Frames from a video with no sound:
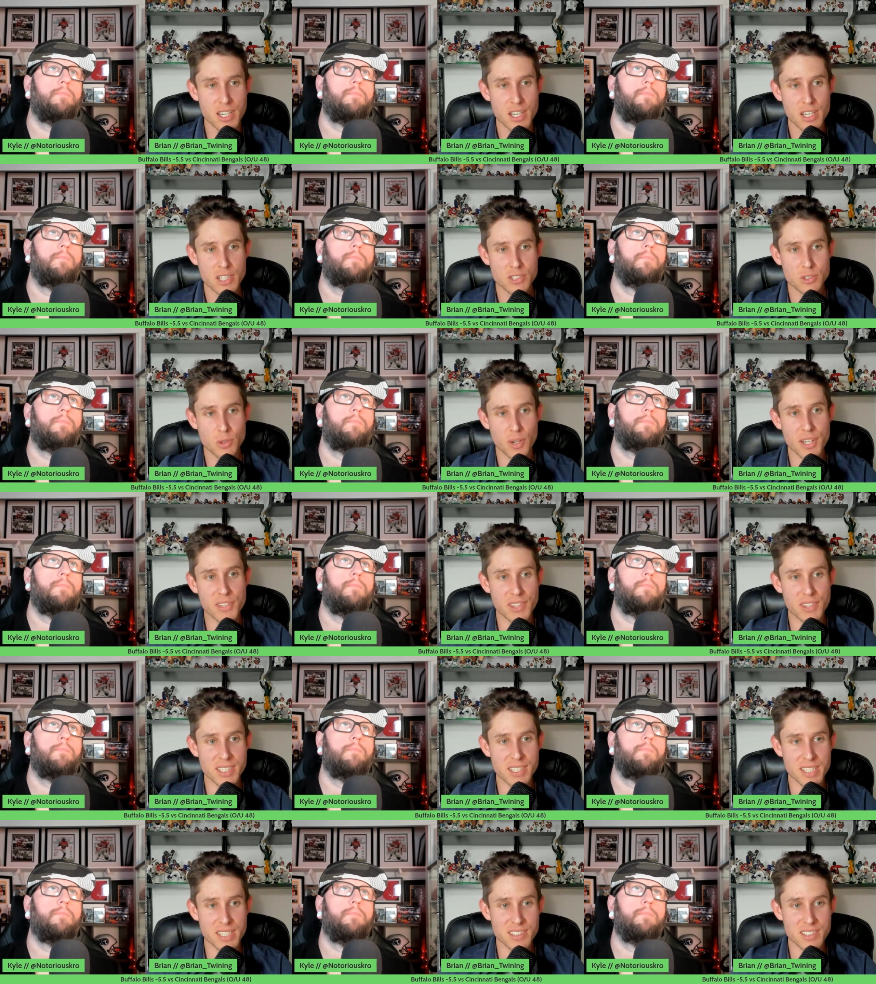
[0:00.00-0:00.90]
Speaker 1: So I think
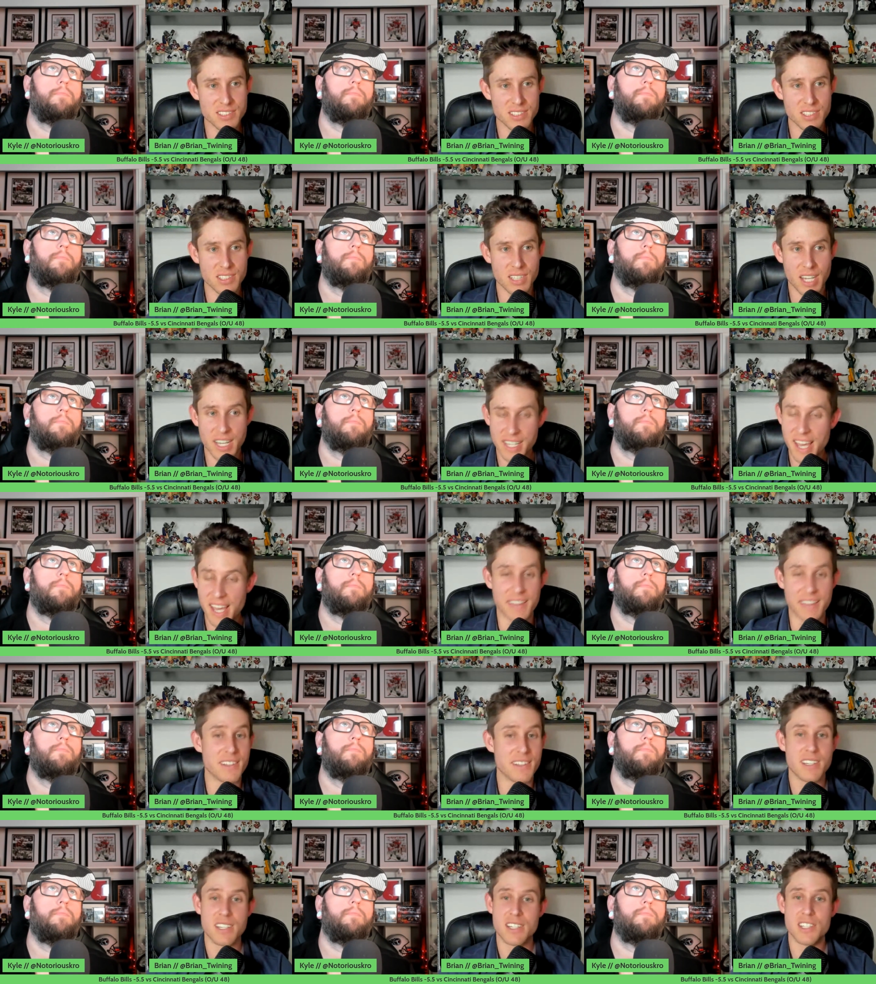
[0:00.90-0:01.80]
that this is, again,
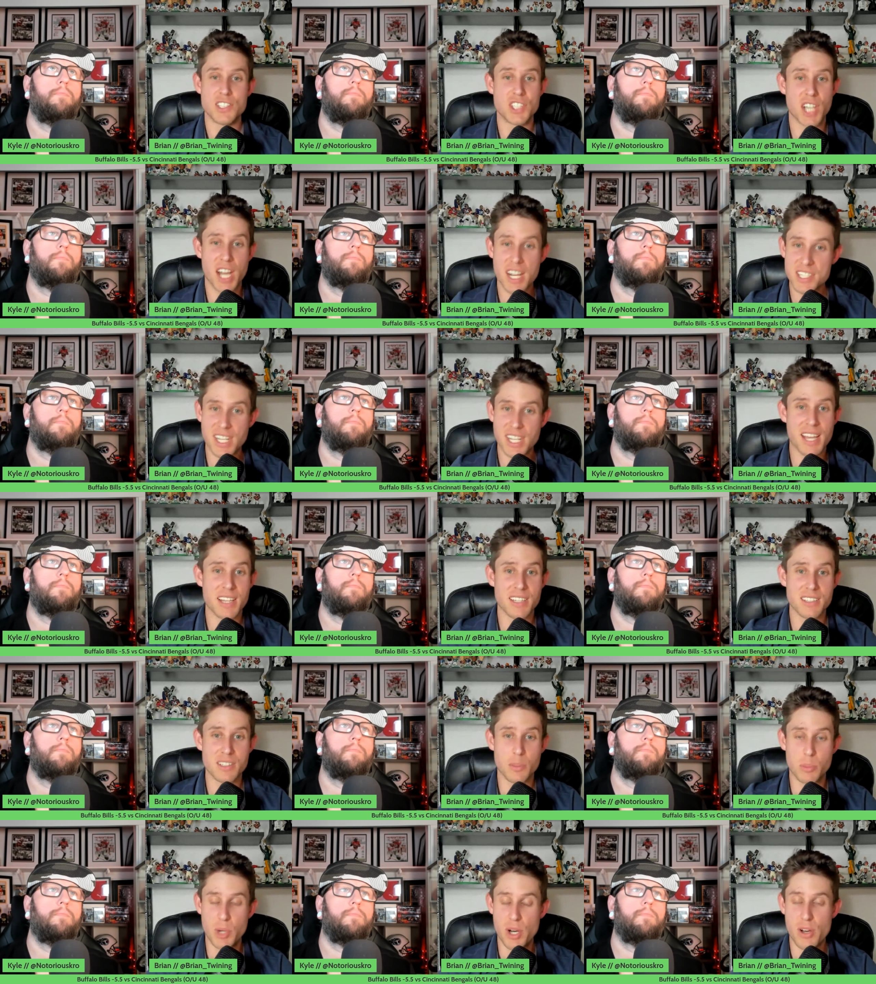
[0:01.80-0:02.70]
Josh Allen,
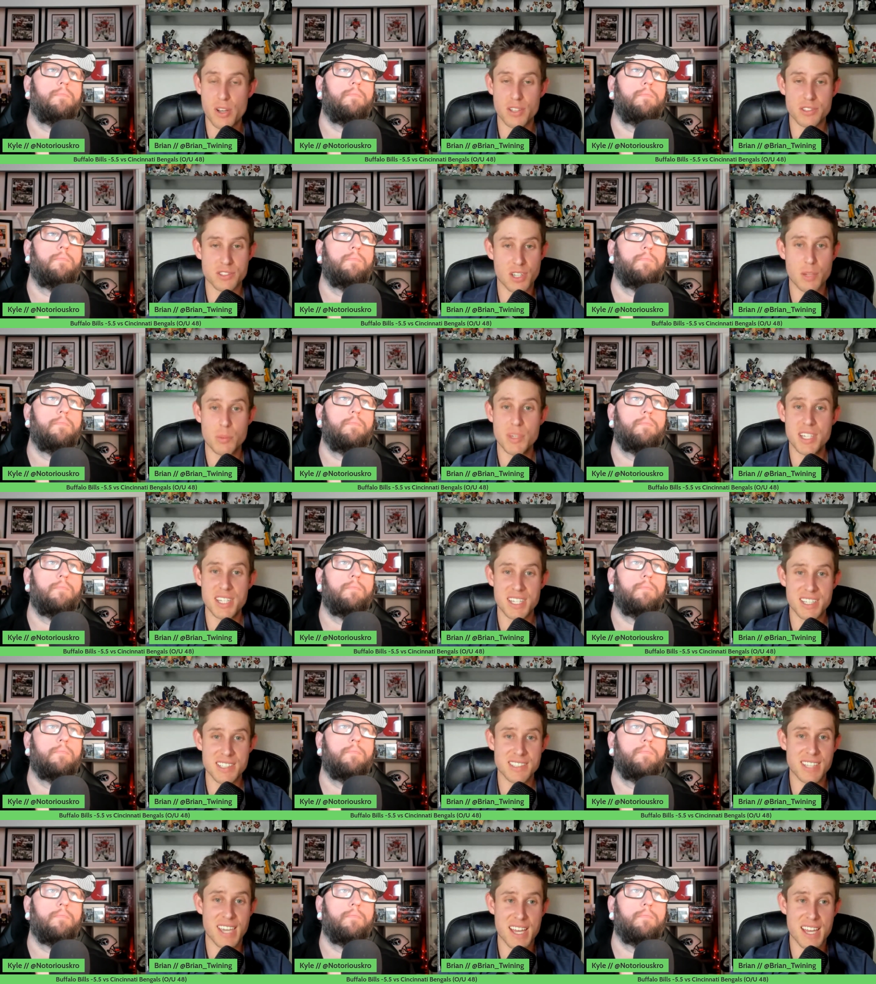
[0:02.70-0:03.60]
the ball is going to be in
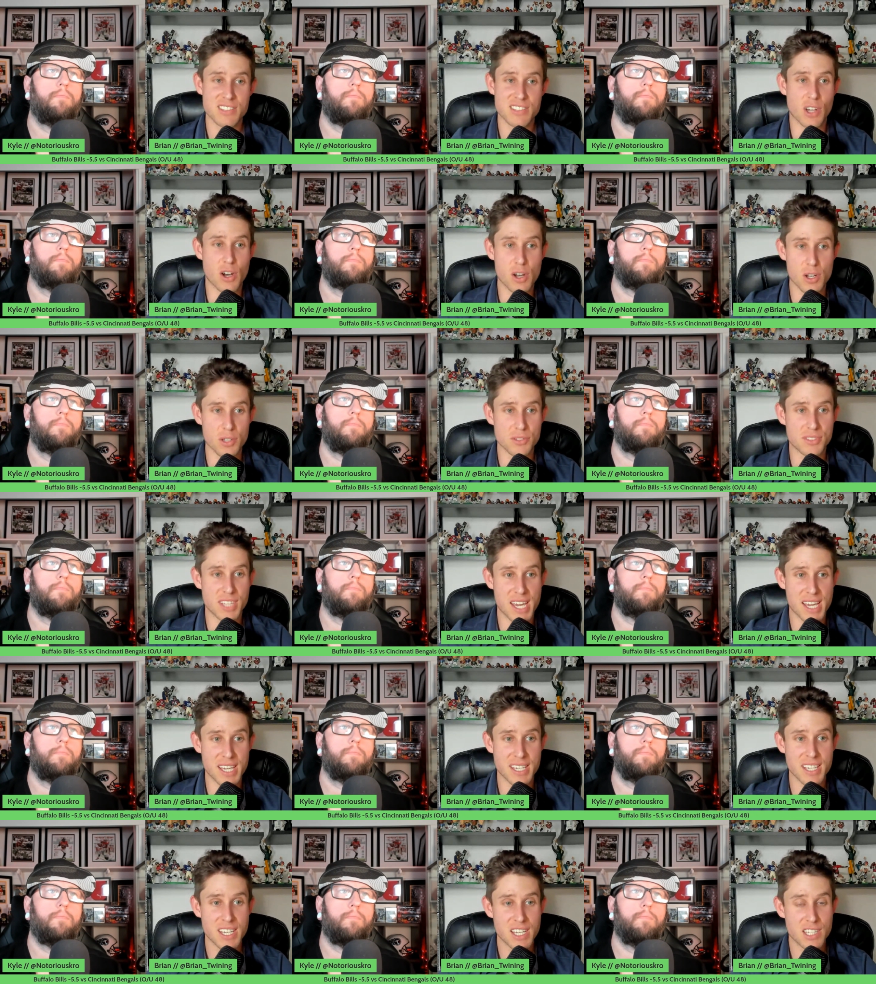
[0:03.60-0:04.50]
his hands all
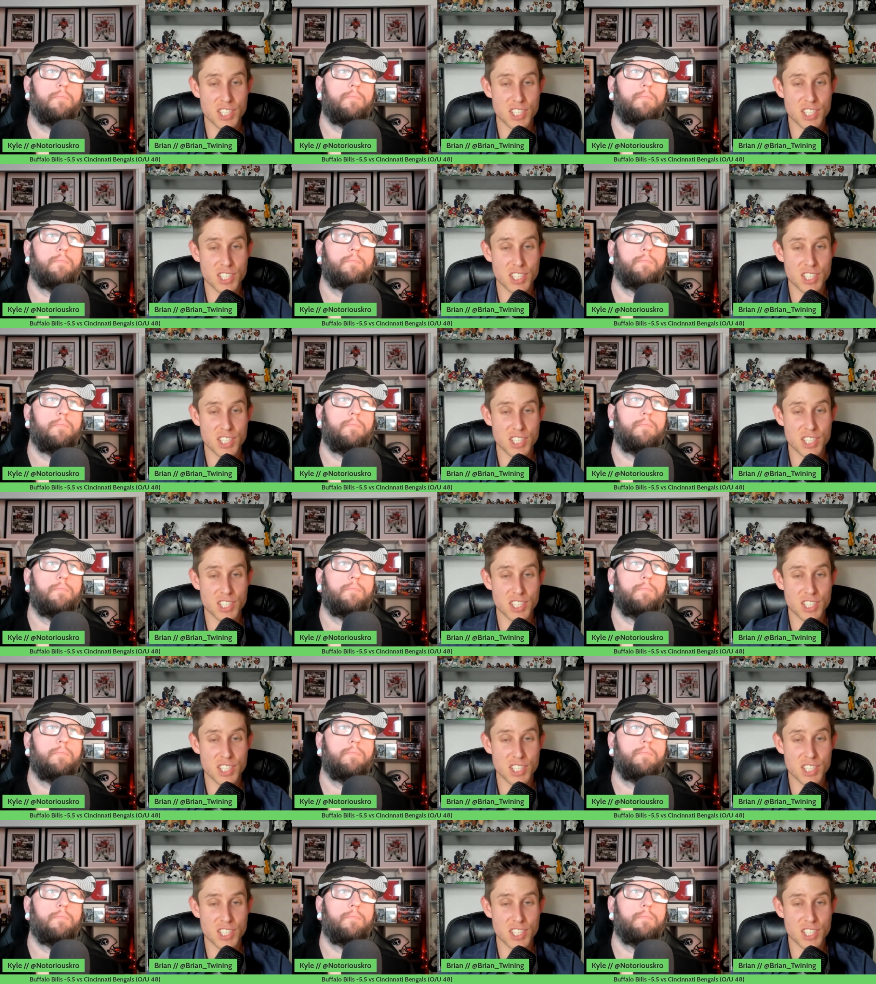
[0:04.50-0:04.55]
day.